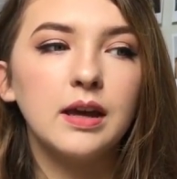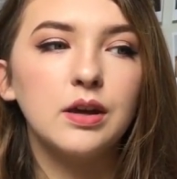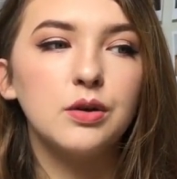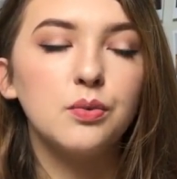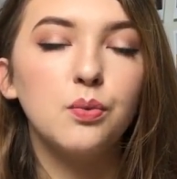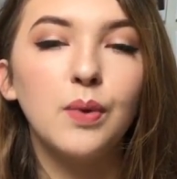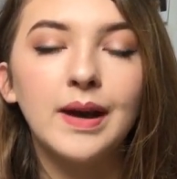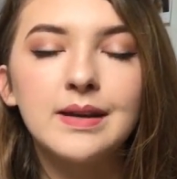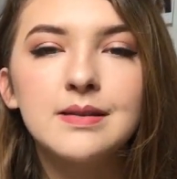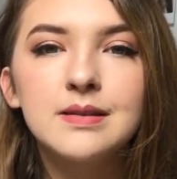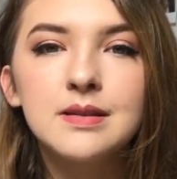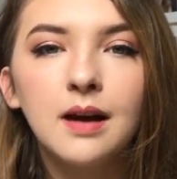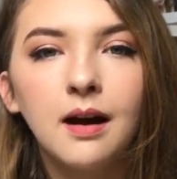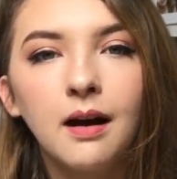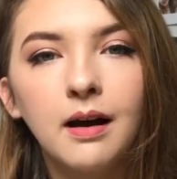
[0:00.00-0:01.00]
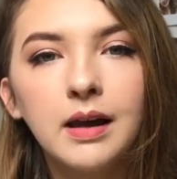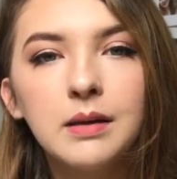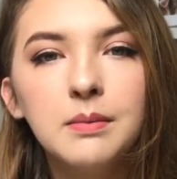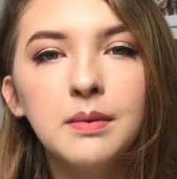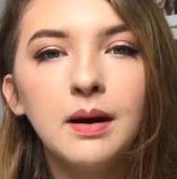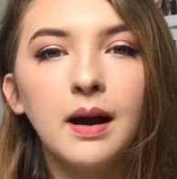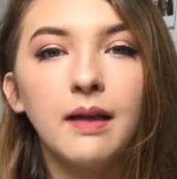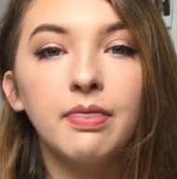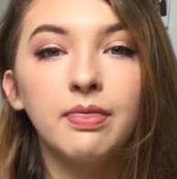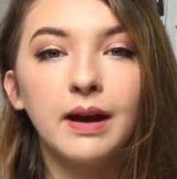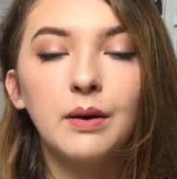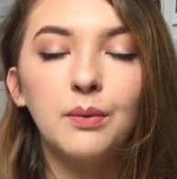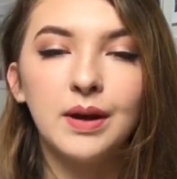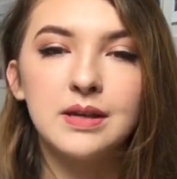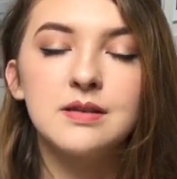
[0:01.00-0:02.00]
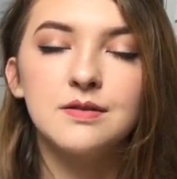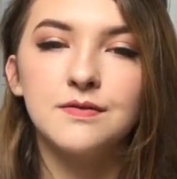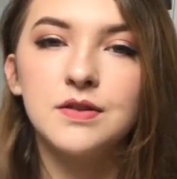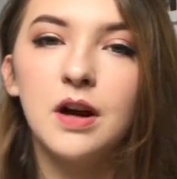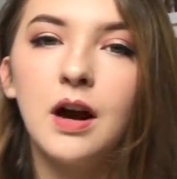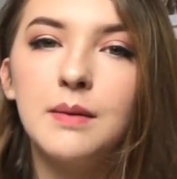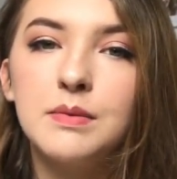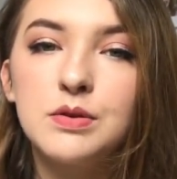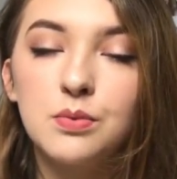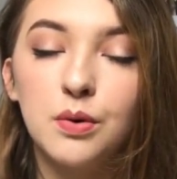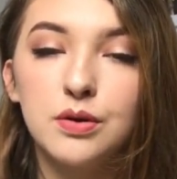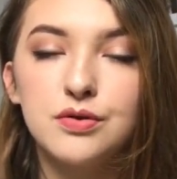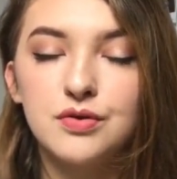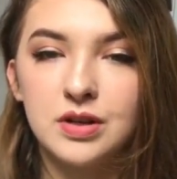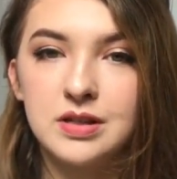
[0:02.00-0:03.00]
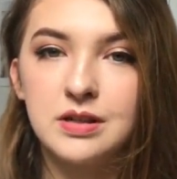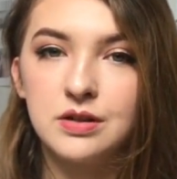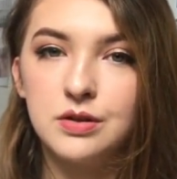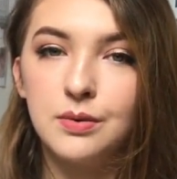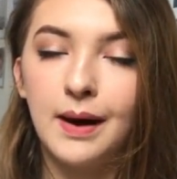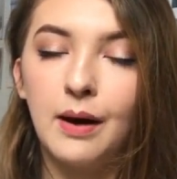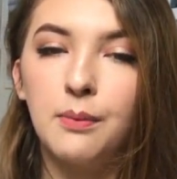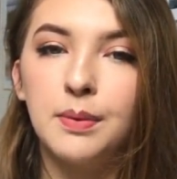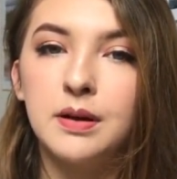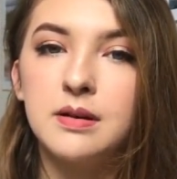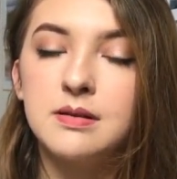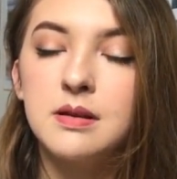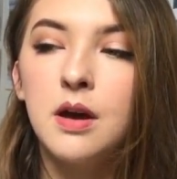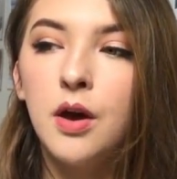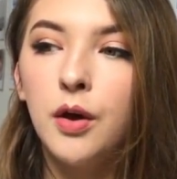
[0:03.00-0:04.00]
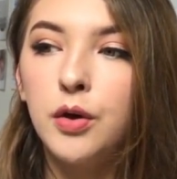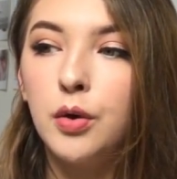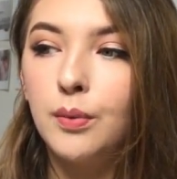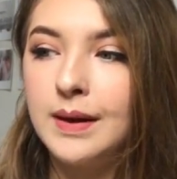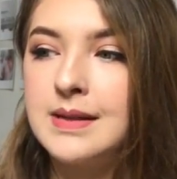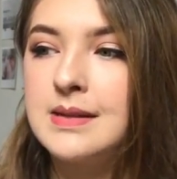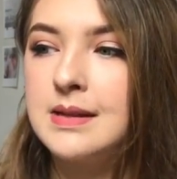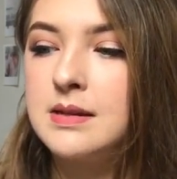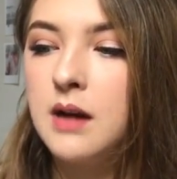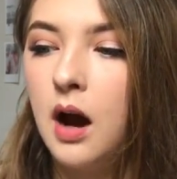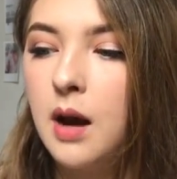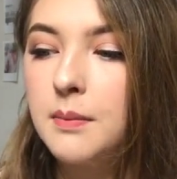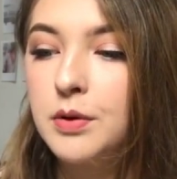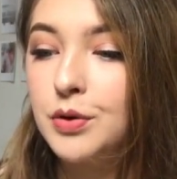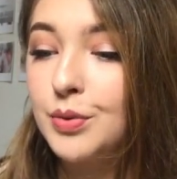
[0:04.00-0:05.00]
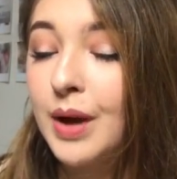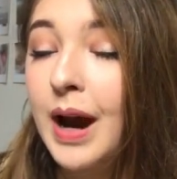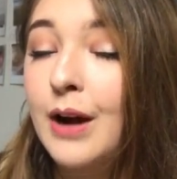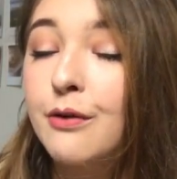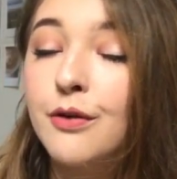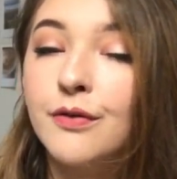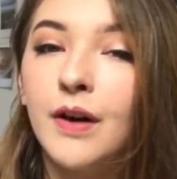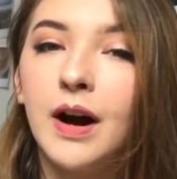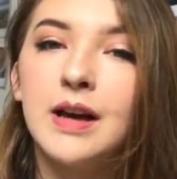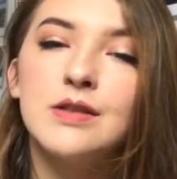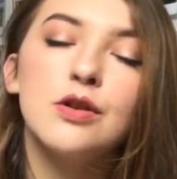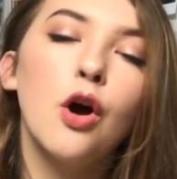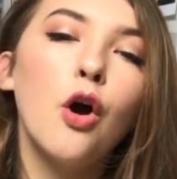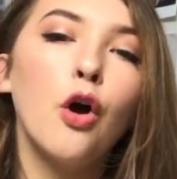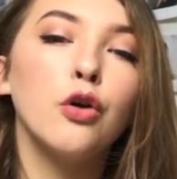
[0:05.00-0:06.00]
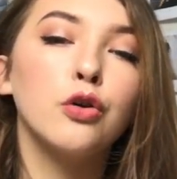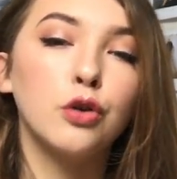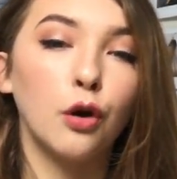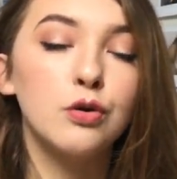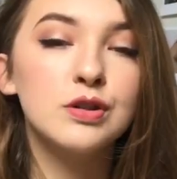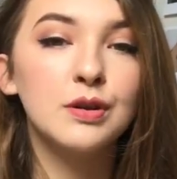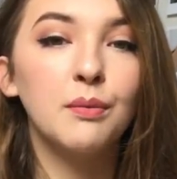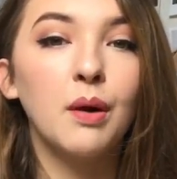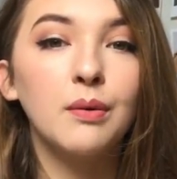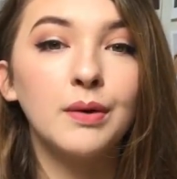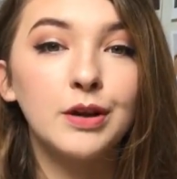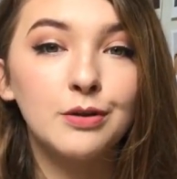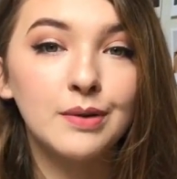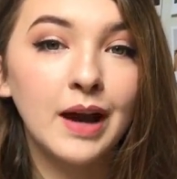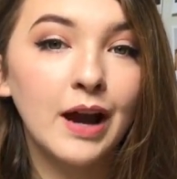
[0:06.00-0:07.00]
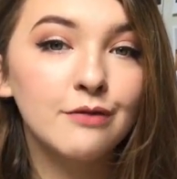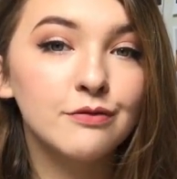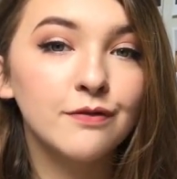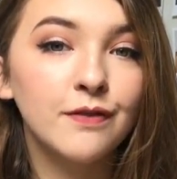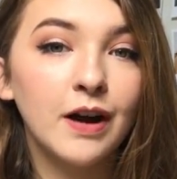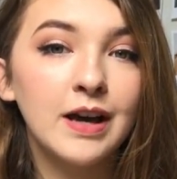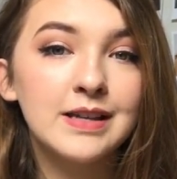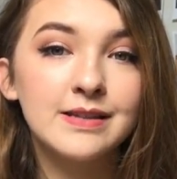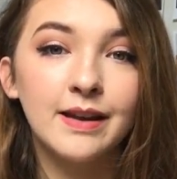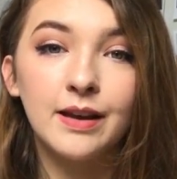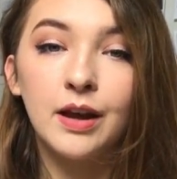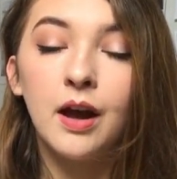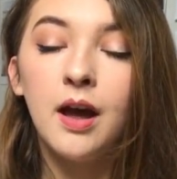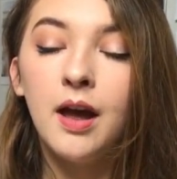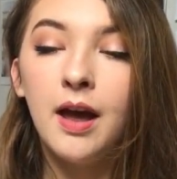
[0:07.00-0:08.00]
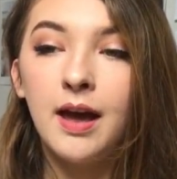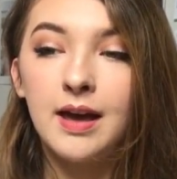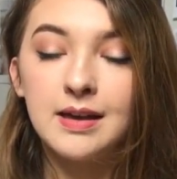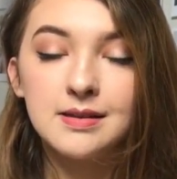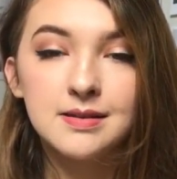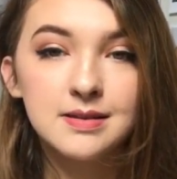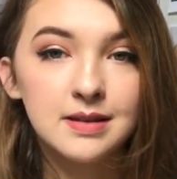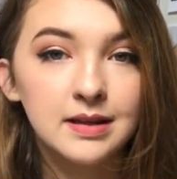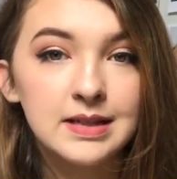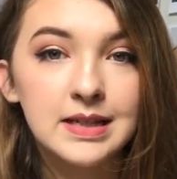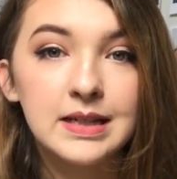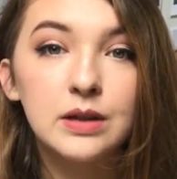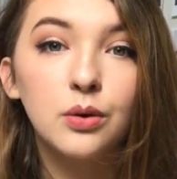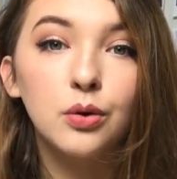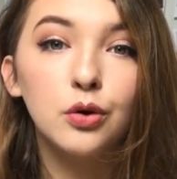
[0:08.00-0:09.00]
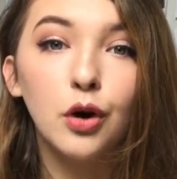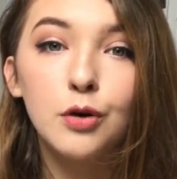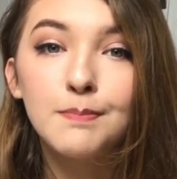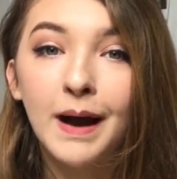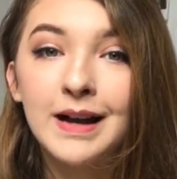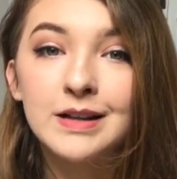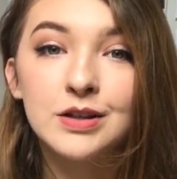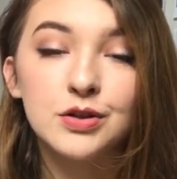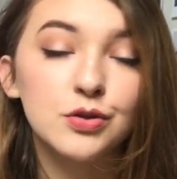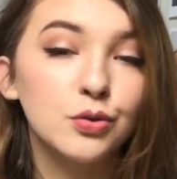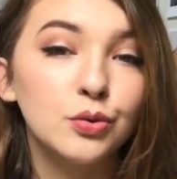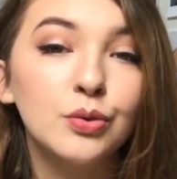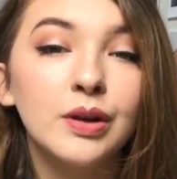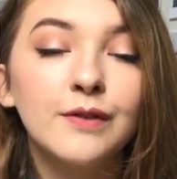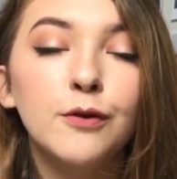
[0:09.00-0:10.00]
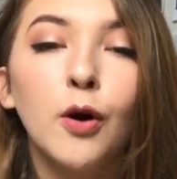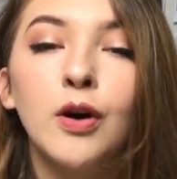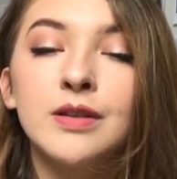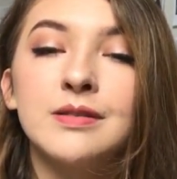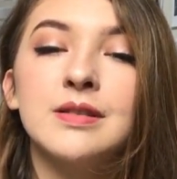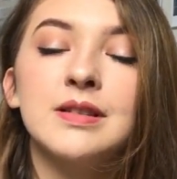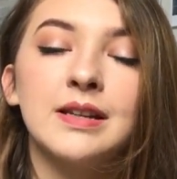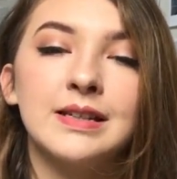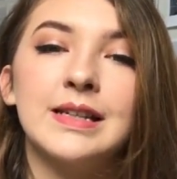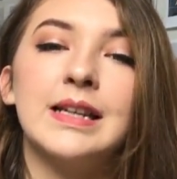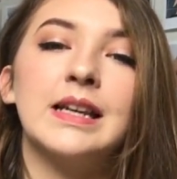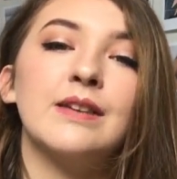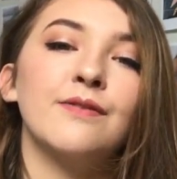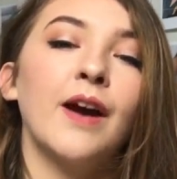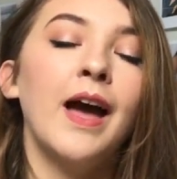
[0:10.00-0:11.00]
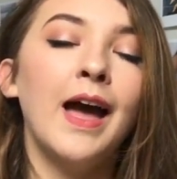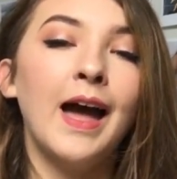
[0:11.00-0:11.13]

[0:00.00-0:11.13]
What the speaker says: you waste time, and that waste of time is what stresses you out, because you're wasting time and you can't revise. Go somewhere where you can revise, like a study, or go back to school if you're on study leave,